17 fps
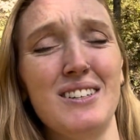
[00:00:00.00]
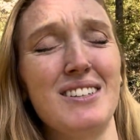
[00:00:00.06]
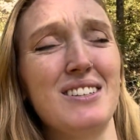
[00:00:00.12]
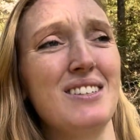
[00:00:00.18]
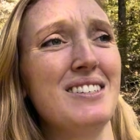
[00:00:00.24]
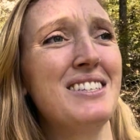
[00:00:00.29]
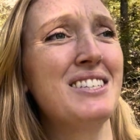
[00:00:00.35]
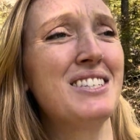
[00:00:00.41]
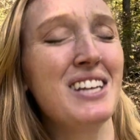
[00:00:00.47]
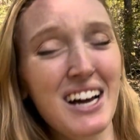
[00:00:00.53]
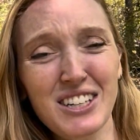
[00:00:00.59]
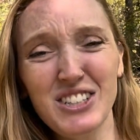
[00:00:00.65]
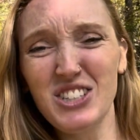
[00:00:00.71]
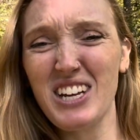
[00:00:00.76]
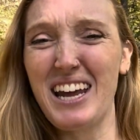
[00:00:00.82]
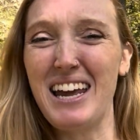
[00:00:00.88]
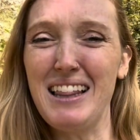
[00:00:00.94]

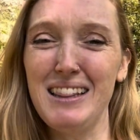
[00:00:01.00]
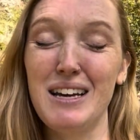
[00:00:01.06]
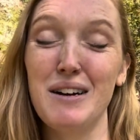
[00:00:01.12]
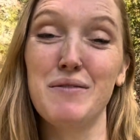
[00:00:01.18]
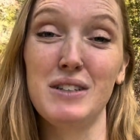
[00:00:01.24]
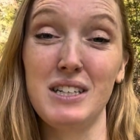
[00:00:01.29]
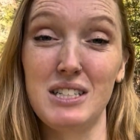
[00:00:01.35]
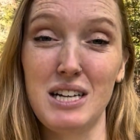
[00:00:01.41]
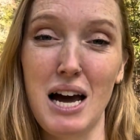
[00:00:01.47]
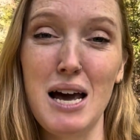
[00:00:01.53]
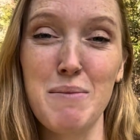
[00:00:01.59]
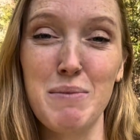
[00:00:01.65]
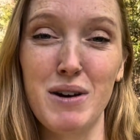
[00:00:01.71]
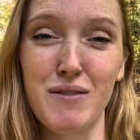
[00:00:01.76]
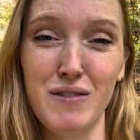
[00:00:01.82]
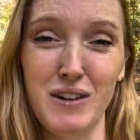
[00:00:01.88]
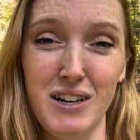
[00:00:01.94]
such a lovely time
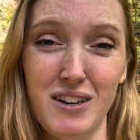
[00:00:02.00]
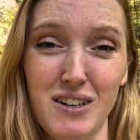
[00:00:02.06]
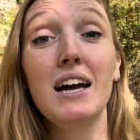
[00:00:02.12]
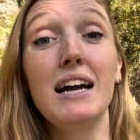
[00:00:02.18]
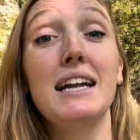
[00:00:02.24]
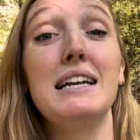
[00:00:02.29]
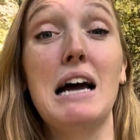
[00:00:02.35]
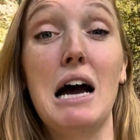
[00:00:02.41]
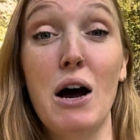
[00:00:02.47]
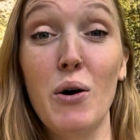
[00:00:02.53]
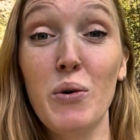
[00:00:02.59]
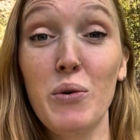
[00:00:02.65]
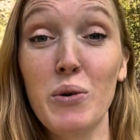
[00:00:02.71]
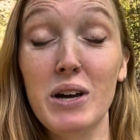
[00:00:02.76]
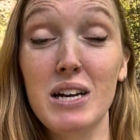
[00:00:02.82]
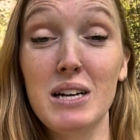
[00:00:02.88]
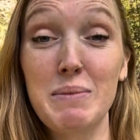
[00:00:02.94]
of year.
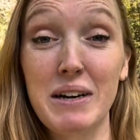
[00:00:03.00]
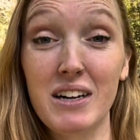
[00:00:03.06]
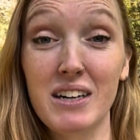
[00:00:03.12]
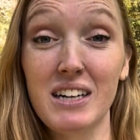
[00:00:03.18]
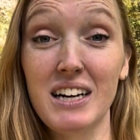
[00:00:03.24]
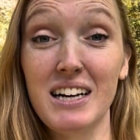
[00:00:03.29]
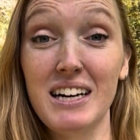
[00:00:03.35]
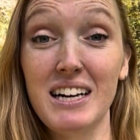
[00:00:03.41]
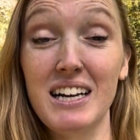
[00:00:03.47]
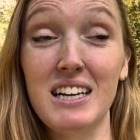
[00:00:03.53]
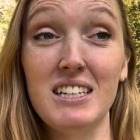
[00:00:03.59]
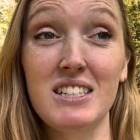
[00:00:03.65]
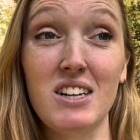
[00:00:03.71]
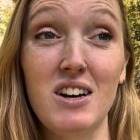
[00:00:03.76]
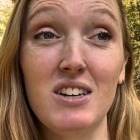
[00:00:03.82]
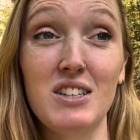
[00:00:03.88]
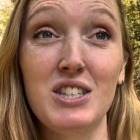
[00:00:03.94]
Now, in America, it
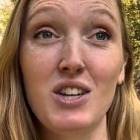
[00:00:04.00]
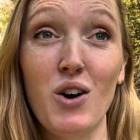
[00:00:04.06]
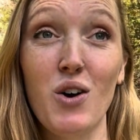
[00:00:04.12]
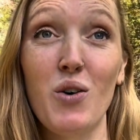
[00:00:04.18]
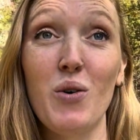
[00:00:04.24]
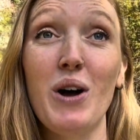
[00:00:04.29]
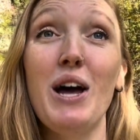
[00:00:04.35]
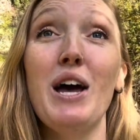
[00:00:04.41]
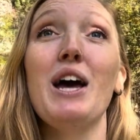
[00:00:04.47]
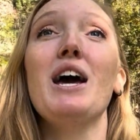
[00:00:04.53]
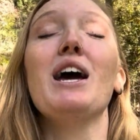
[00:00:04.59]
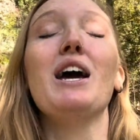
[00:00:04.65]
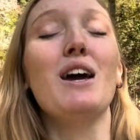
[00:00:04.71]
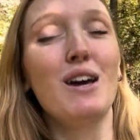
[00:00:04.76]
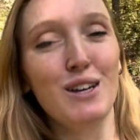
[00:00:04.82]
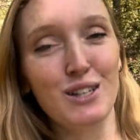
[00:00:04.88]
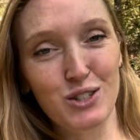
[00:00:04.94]
is also
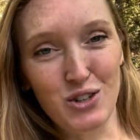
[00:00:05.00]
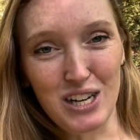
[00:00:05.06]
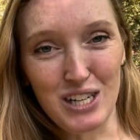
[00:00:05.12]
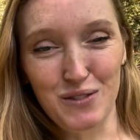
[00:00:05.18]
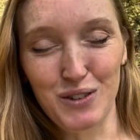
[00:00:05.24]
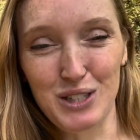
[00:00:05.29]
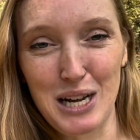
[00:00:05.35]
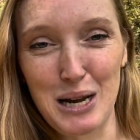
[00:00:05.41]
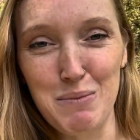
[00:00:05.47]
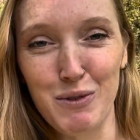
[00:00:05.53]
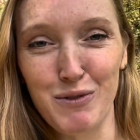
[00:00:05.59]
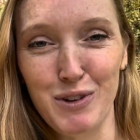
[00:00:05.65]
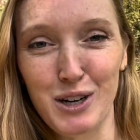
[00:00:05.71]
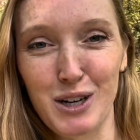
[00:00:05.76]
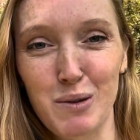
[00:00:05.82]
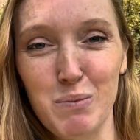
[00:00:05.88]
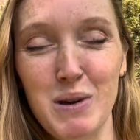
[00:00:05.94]
a stressful time of
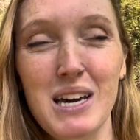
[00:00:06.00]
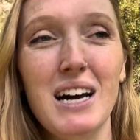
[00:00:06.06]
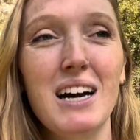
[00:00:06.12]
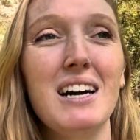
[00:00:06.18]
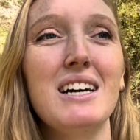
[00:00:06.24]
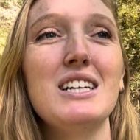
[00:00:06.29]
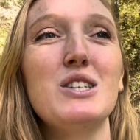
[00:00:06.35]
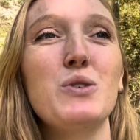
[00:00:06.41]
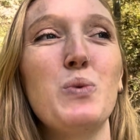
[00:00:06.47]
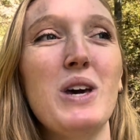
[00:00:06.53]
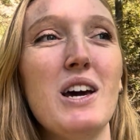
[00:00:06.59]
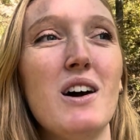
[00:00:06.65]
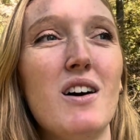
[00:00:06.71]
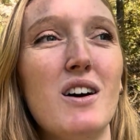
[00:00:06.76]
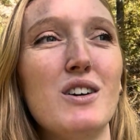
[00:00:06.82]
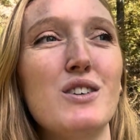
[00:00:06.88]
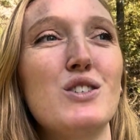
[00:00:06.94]
year because we
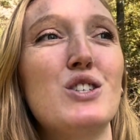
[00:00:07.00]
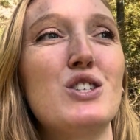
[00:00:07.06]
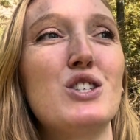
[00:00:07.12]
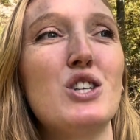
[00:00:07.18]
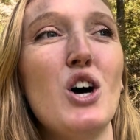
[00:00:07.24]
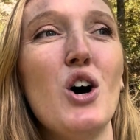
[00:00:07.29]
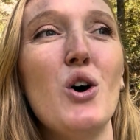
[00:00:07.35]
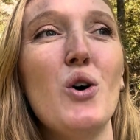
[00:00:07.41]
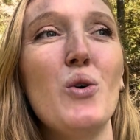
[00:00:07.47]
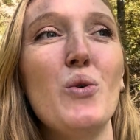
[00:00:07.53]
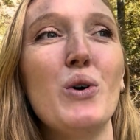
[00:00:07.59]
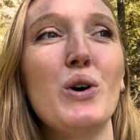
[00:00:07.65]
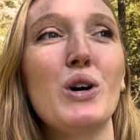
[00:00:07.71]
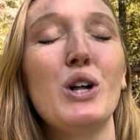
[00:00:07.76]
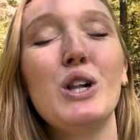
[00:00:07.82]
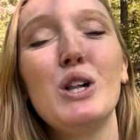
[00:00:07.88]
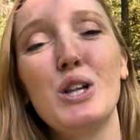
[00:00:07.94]
are
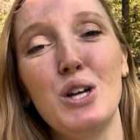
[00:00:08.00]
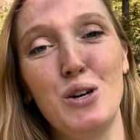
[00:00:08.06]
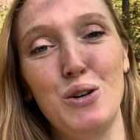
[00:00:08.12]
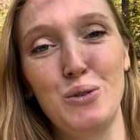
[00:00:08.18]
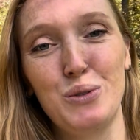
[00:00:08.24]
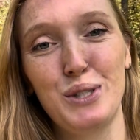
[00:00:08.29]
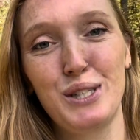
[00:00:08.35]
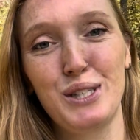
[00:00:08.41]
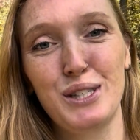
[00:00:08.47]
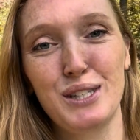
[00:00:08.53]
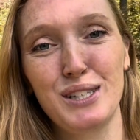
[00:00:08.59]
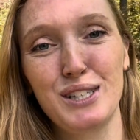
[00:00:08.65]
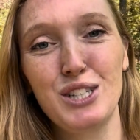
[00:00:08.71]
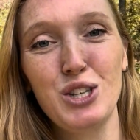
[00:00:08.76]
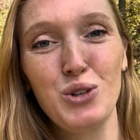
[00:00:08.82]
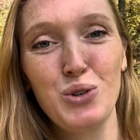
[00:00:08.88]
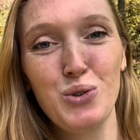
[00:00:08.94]
so close
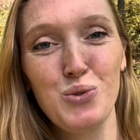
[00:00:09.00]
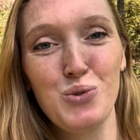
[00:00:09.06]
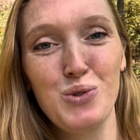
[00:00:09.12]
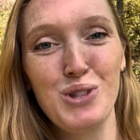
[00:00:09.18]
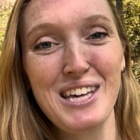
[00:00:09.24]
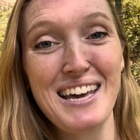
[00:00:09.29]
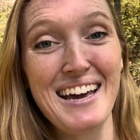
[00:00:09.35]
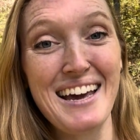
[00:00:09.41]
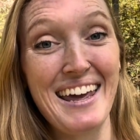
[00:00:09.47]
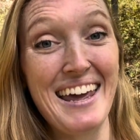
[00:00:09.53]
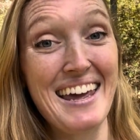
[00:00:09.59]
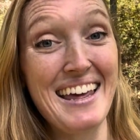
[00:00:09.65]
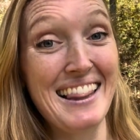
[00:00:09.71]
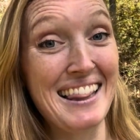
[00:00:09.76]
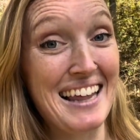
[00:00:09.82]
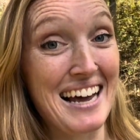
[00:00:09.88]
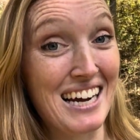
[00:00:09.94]
to the
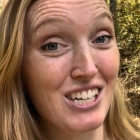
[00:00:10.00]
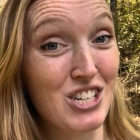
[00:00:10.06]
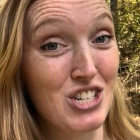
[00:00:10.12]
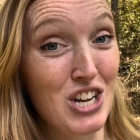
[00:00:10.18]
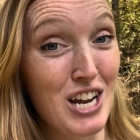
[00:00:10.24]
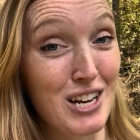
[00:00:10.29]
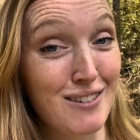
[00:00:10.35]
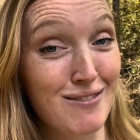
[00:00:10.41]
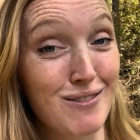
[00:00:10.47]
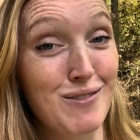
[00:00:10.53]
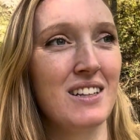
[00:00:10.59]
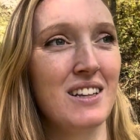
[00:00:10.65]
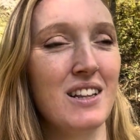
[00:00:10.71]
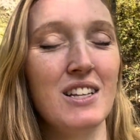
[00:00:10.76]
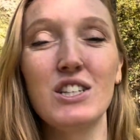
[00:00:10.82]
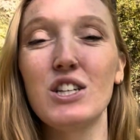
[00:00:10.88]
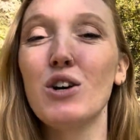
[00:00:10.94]
election.
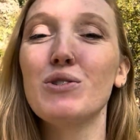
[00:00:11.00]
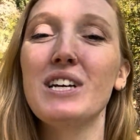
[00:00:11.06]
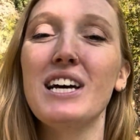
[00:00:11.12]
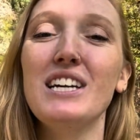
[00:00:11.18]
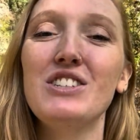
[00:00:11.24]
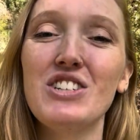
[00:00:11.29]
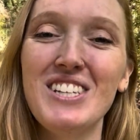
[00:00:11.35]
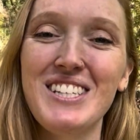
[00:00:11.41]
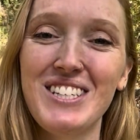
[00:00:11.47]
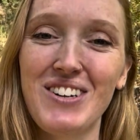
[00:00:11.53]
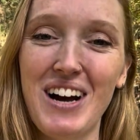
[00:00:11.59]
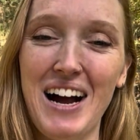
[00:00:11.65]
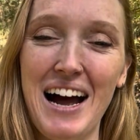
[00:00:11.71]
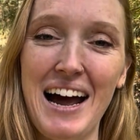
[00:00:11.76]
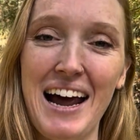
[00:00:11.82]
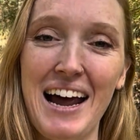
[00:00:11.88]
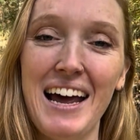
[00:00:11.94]
So tensions are
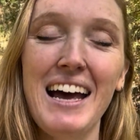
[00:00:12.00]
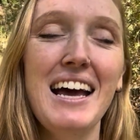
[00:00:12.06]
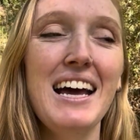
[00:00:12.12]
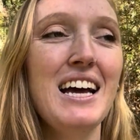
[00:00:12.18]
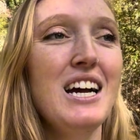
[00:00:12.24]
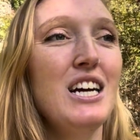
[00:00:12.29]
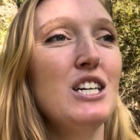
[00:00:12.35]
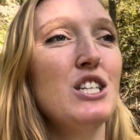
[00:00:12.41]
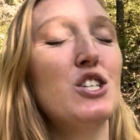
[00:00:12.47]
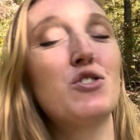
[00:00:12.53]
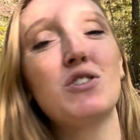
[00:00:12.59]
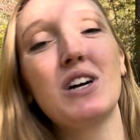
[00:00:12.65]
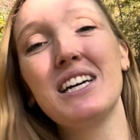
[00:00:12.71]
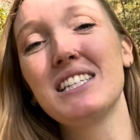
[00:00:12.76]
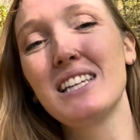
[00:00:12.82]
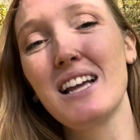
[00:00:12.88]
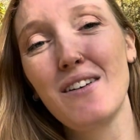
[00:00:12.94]
high,
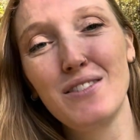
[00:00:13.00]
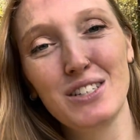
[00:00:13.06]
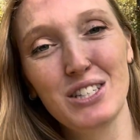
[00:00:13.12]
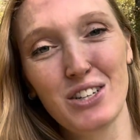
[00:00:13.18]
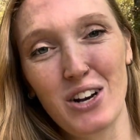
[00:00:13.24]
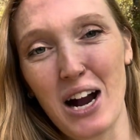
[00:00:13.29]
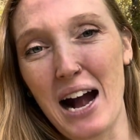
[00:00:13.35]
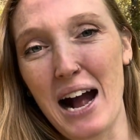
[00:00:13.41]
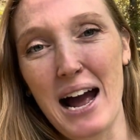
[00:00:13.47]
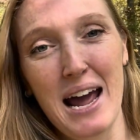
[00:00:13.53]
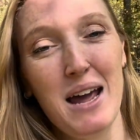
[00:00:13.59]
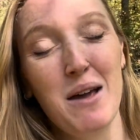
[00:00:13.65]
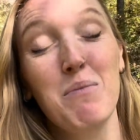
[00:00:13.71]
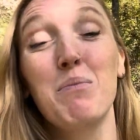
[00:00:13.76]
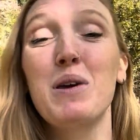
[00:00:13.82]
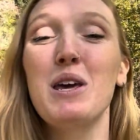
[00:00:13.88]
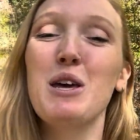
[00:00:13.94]
stress levels are
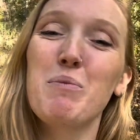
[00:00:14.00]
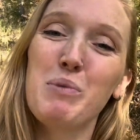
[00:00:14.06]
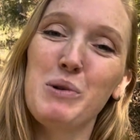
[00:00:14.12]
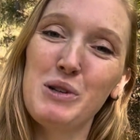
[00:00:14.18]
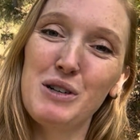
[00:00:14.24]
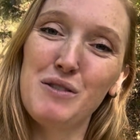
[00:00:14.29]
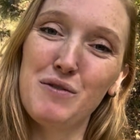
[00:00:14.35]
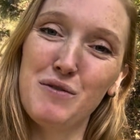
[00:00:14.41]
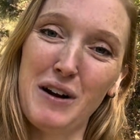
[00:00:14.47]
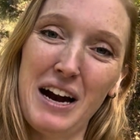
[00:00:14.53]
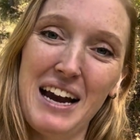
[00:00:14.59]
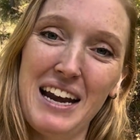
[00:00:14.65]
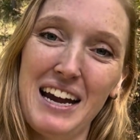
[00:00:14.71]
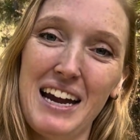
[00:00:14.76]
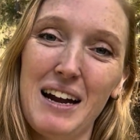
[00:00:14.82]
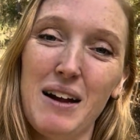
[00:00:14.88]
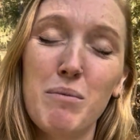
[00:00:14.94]
high, people are
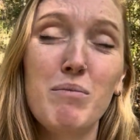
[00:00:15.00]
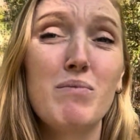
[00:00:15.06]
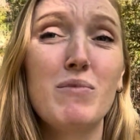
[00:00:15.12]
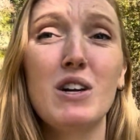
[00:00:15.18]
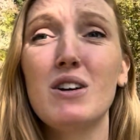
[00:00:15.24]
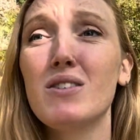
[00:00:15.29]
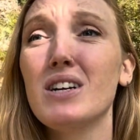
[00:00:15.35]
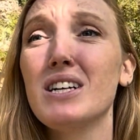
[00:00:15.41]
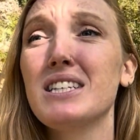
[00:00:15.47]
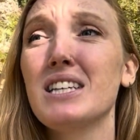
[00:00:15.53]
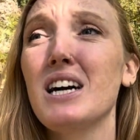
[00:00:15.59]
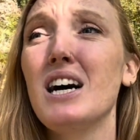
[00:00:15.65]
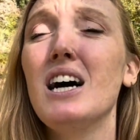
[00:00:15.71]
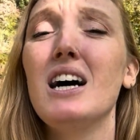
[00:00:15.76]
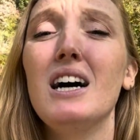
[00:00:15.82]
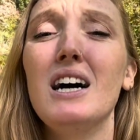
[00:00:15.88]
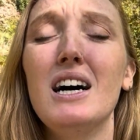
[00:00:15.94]
fighting, there is
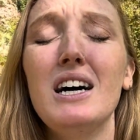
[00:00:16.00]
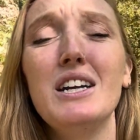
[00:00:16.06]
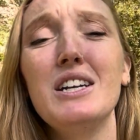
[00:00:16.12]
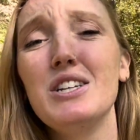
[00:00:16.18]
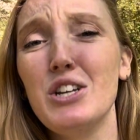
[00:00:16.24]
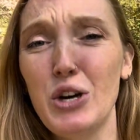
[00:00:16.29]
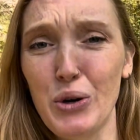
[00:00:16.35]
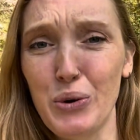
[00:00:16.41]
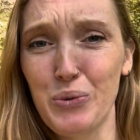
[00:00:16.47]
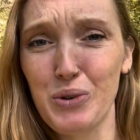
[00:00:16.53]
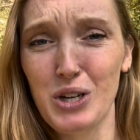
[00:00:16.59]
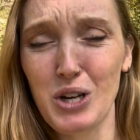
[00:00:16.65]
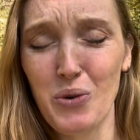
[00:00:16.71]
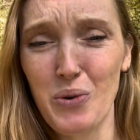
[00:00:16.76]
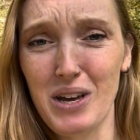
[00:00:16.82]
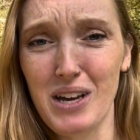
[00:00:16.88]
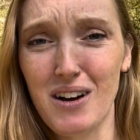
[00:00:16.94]
unknown
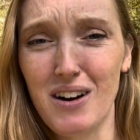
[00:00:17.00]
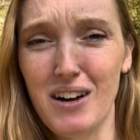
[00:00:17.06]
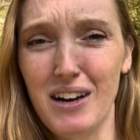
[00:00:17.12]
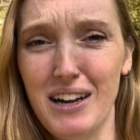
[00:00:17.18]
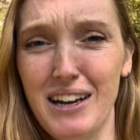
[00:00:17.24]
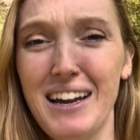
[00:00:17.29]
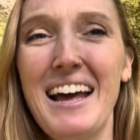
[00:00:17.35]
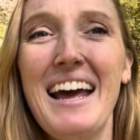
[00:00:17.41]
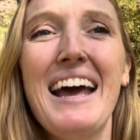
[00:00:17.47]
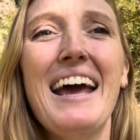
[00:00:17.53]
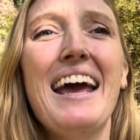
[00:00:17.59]
going on.